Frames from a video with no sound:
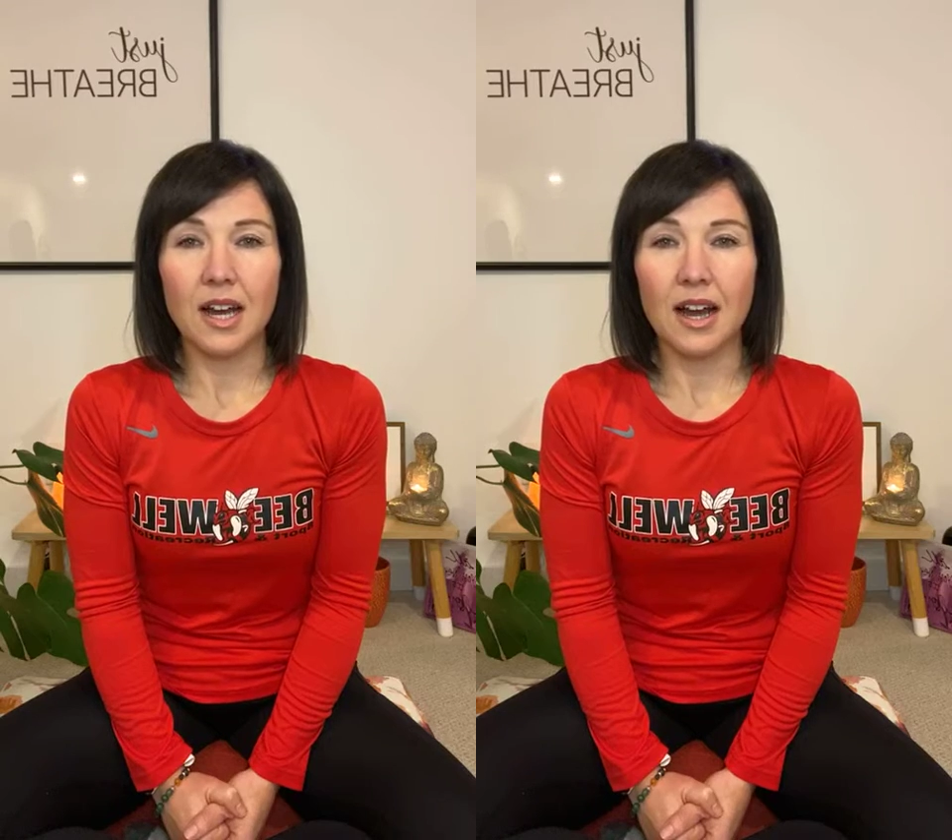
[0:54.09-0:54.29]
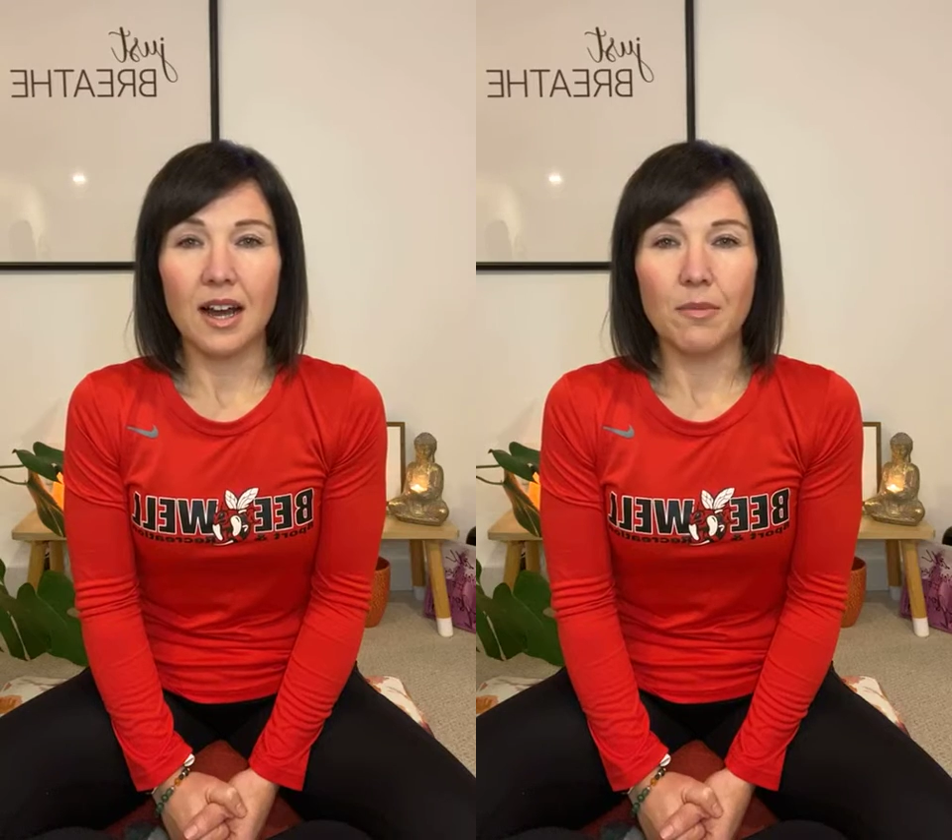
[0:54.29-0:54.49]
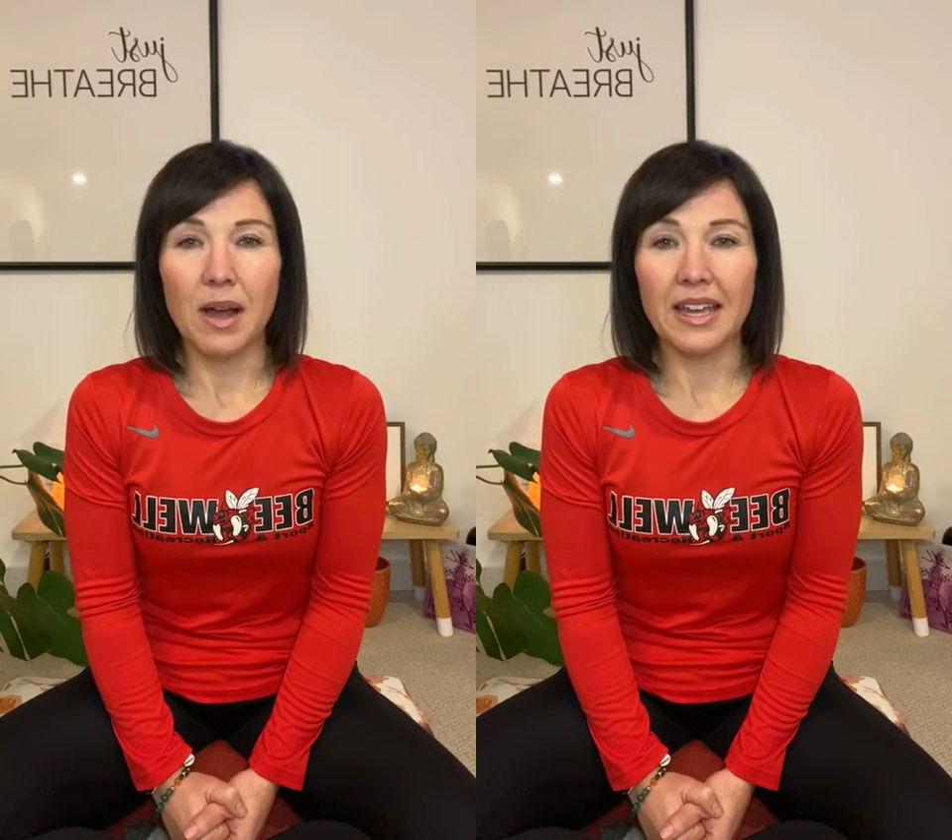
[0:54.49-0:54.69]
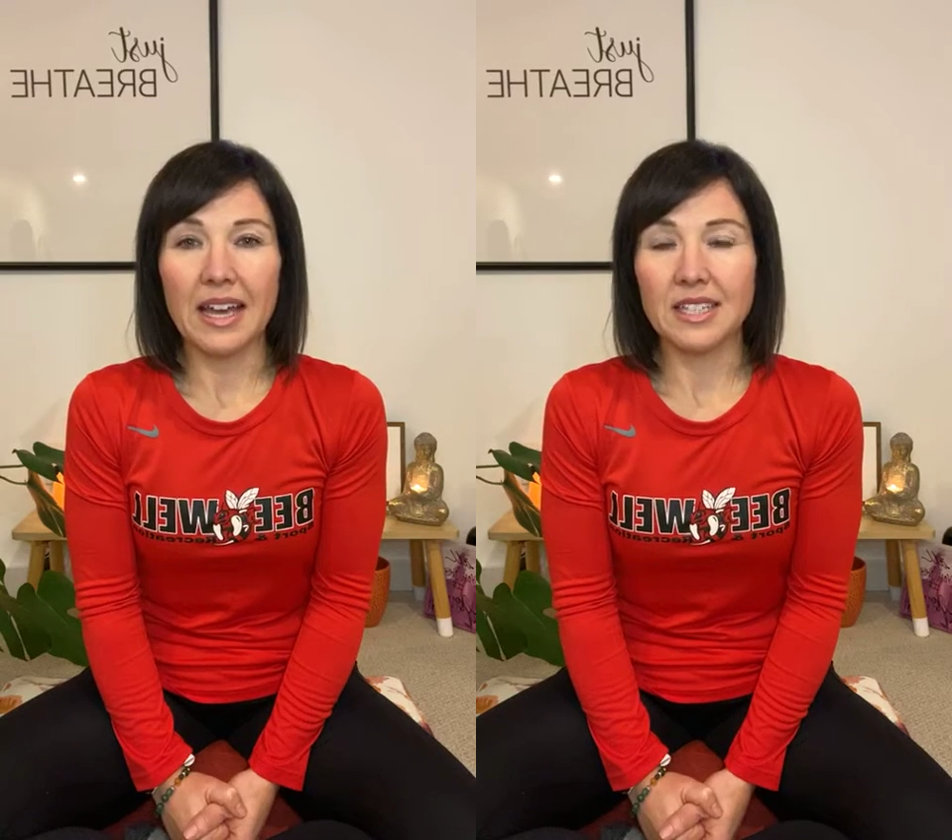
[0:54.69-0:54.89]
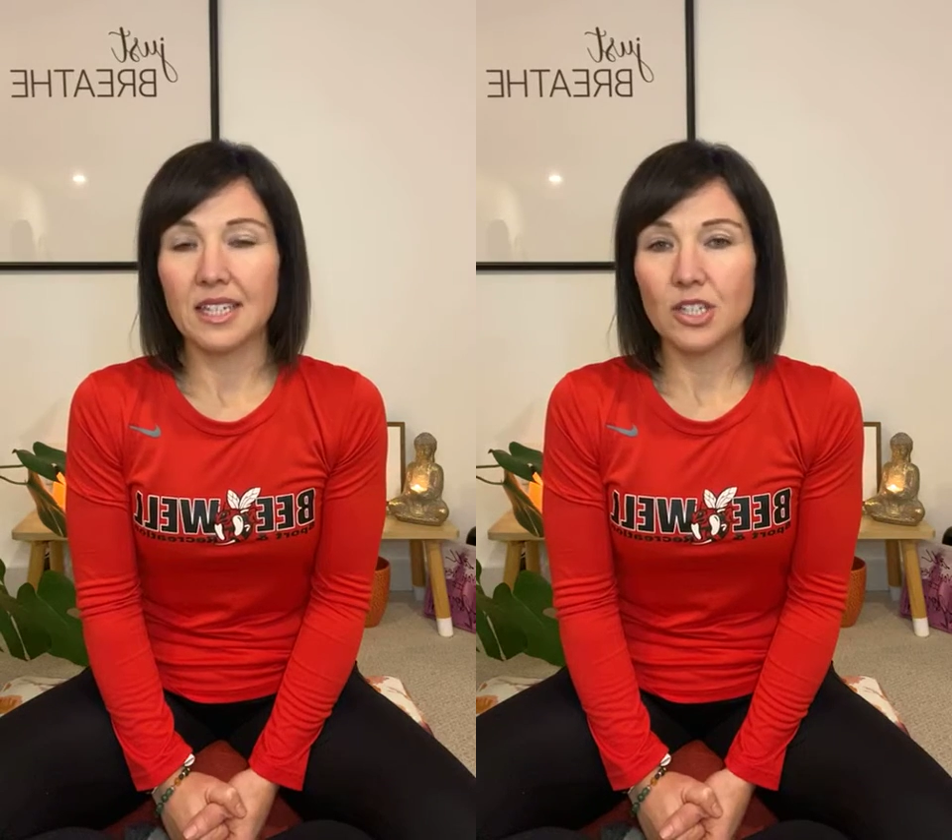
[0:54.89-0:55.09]
um, I
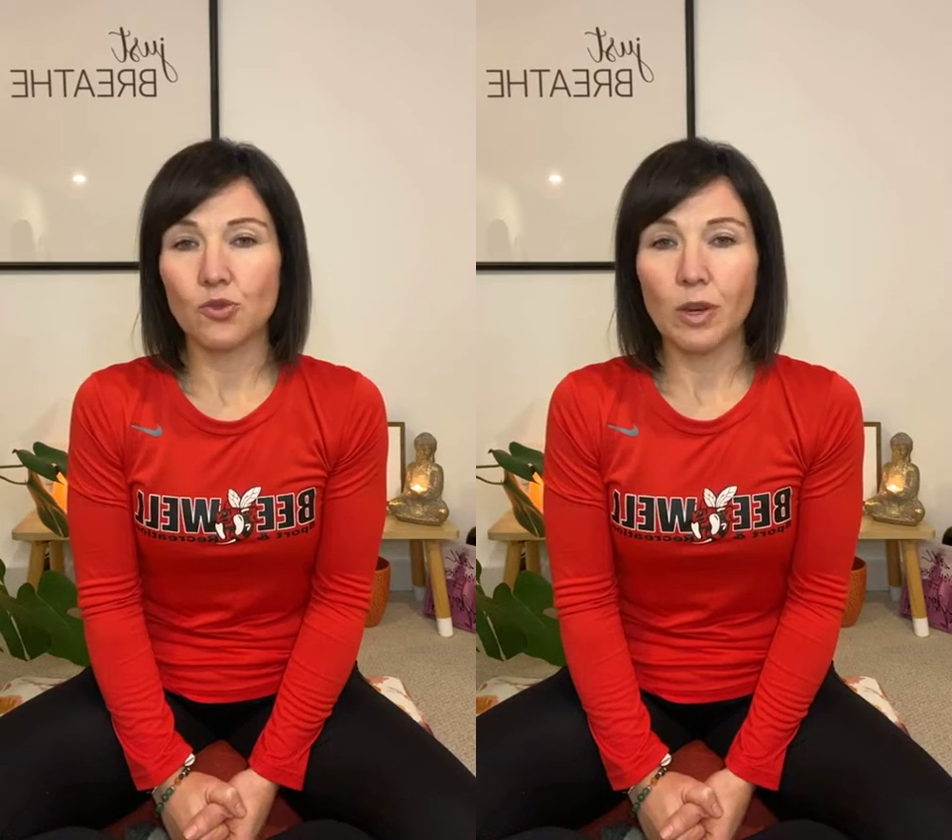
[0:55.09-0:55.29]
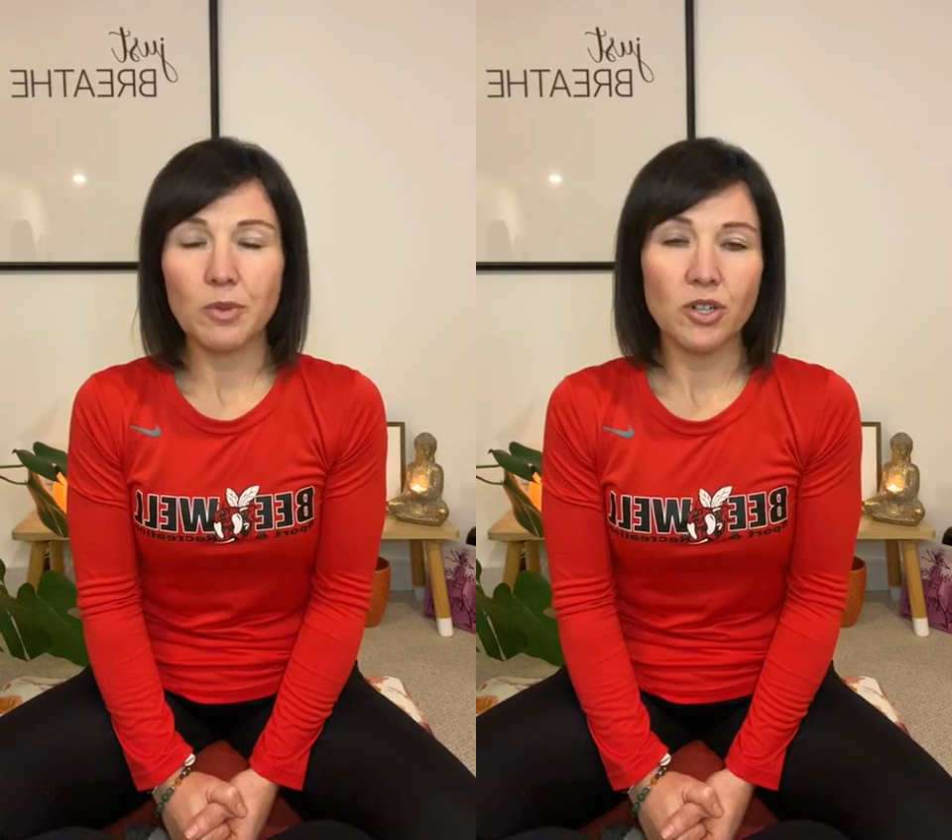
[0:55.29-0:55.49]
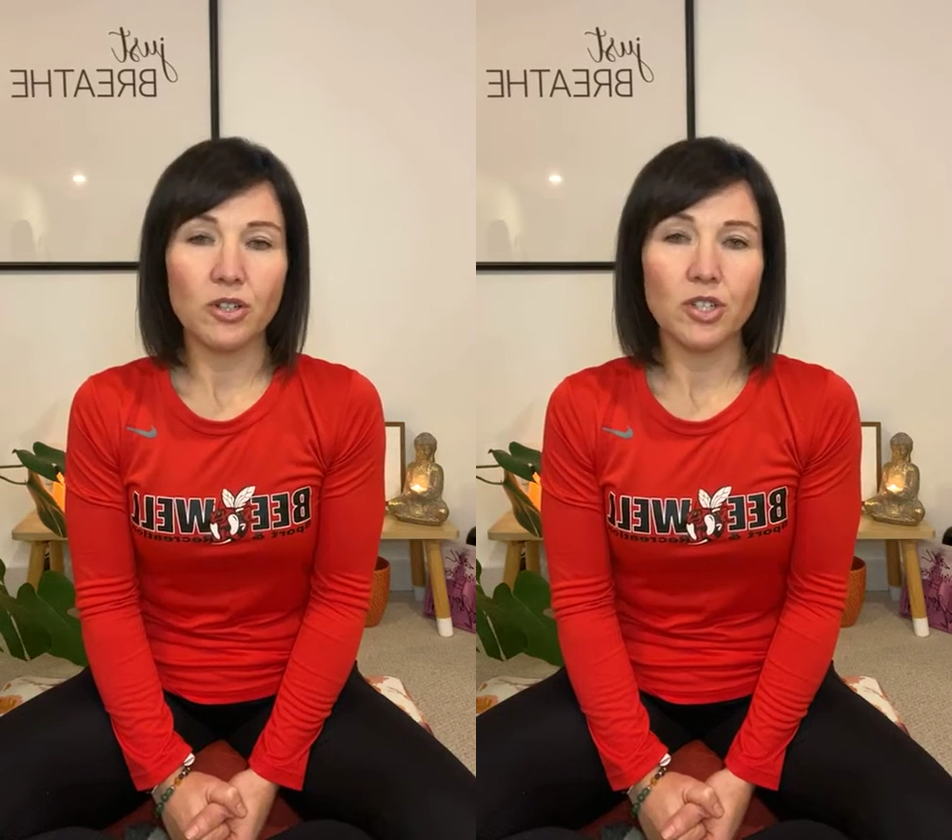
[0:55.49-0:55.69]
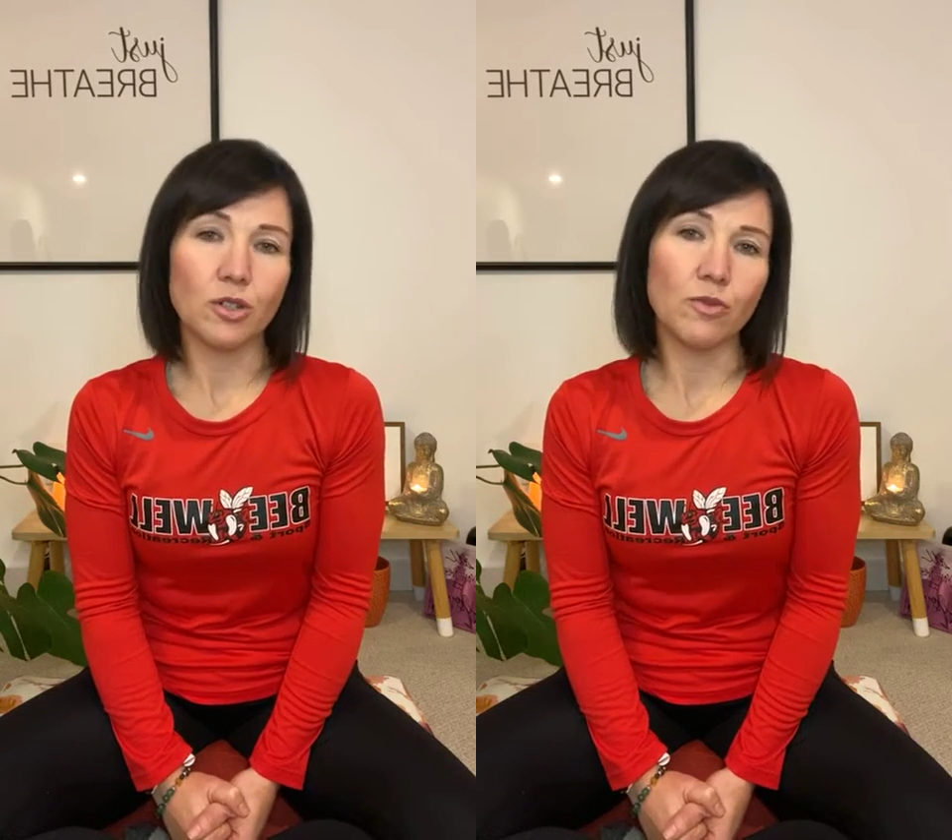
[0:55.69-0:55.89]
guess, scriptures or